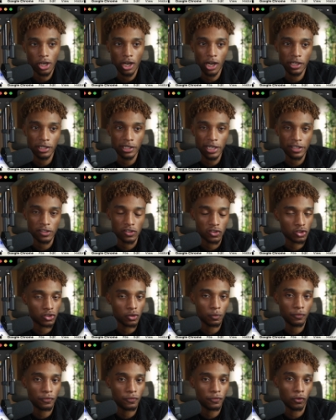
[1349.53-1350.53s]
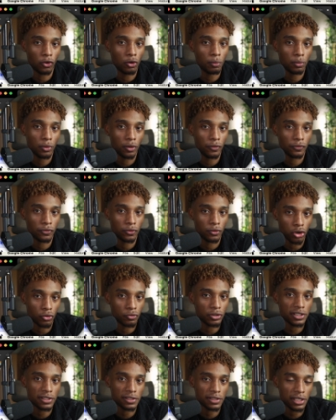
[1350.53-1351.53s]
and there's some form of
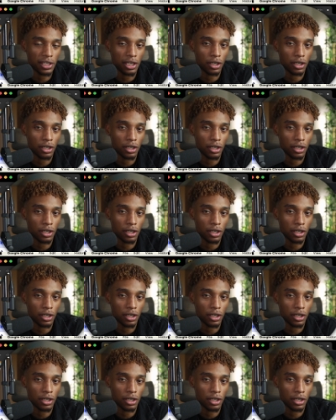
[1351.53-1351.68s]
currency